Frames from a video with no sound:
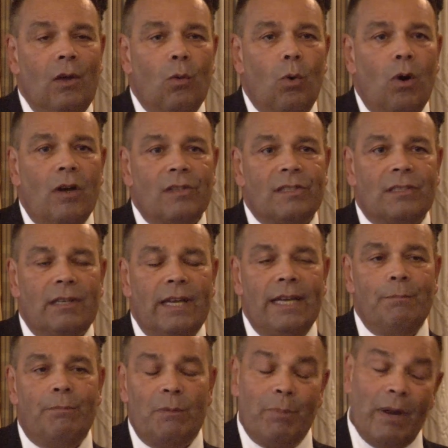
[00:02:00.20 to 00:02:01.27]
whilst
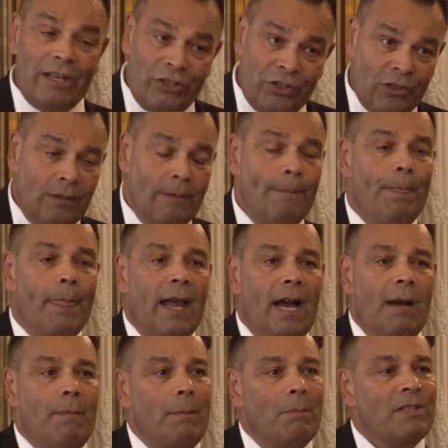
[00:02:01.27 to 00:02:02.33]
in probation,
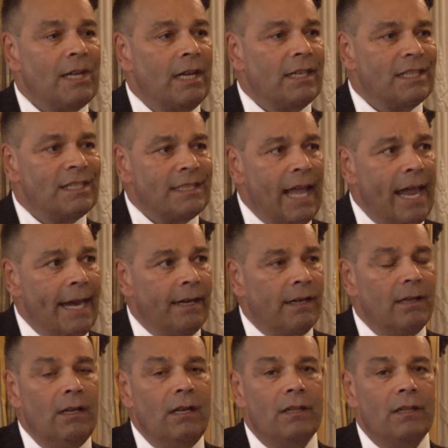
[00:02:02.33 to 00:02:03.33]
our members understand